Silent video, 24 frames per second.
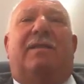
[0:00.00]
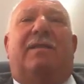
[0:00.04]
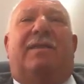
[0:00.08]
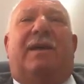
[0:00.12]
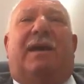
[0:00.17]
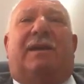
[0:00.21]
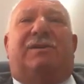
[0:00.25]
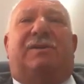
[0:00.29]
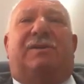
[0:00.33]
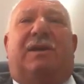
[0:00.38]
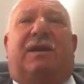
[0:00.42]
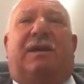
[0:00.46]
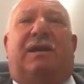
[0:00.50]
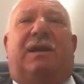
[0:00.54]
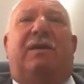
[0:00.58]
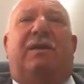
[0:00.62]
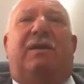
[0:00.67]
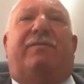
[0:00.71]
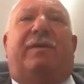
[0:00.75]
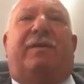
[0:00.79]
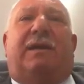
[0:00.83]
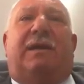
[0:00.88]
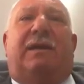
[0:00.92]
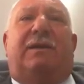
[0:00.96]
that
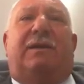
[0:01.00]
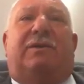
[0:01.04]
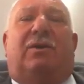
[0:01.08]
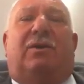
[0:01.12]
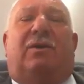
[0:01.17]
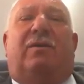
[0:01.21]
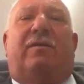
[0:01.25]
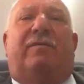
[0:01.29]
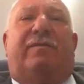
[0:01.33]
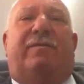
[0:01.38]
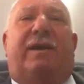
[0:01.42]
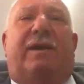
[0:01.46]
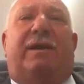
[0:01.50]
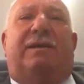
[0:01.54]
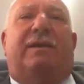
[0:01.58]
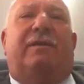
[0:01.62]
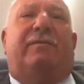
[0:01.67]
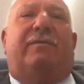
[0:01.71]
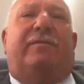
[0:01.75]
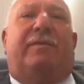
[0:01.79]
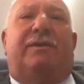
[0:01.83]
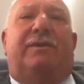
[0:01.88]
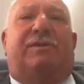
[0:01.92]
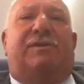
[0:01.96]
significant of a
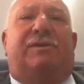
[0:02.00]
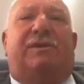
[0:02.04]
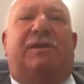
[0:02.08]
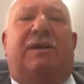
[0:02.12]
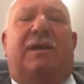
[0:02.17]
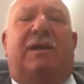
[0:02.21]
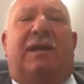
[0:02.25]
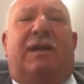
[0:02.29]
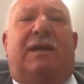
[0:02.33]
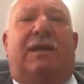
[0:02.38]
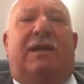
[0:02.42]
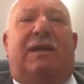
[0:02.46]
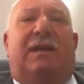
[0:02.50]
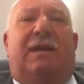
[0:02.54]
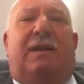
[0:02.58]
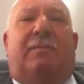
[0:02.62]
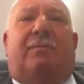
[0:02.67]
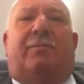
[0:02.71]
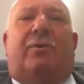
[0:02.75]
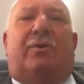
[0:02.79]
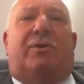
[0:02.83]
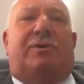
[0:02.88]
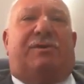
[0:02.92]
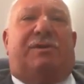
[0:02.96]
difference in a
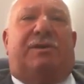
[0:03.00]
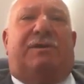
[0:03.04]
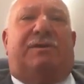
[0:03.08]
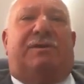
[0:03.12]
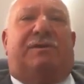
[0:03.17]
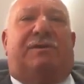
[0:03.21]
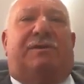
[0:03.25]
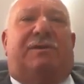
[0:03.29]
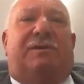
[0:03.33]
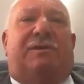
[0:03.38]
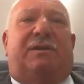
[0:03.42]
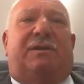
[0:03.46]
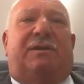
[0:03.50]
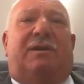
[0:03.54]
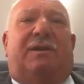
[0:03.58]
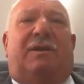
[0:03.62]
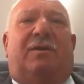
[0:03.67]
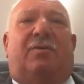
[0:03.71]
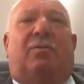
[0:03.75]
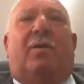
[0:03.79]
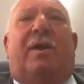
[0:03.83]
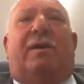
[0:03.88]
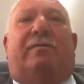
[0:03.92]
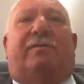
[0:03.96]
person's
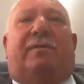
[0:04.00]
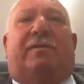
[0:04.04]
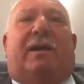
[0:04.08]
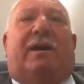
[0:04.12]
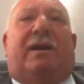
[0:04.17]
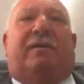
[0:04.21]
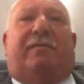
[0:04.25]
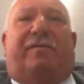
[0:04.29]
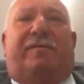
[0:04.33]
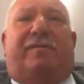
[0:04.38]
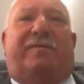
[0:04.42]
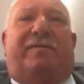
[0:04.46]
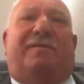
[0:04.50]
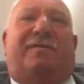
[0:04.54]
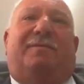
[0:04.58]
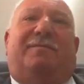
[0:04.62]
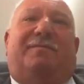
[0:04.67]
way of life.